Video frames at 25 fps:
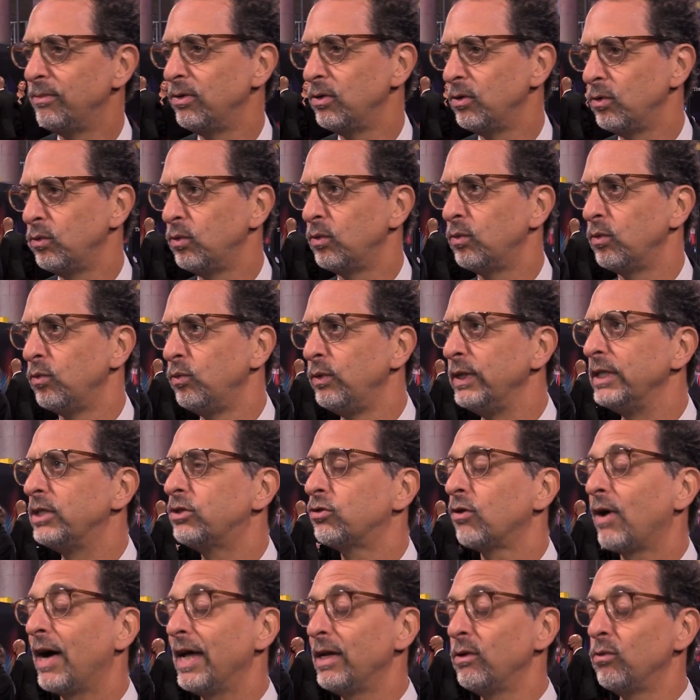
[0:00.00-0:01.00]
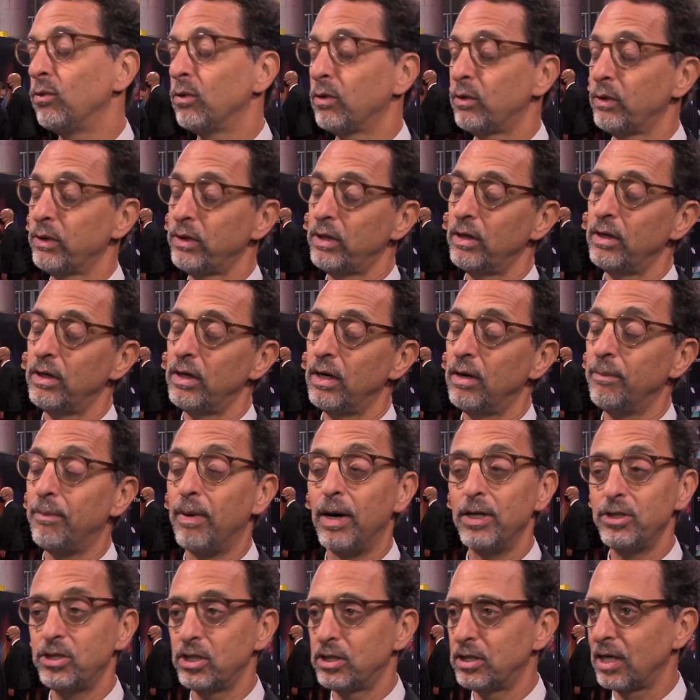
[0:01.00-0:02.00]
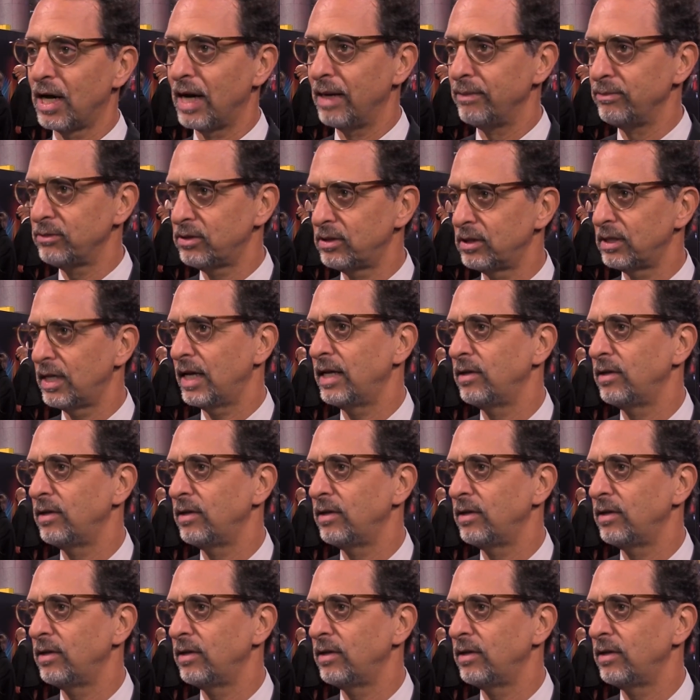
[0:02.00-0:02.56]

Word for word: who we tried to work with a bunch of times,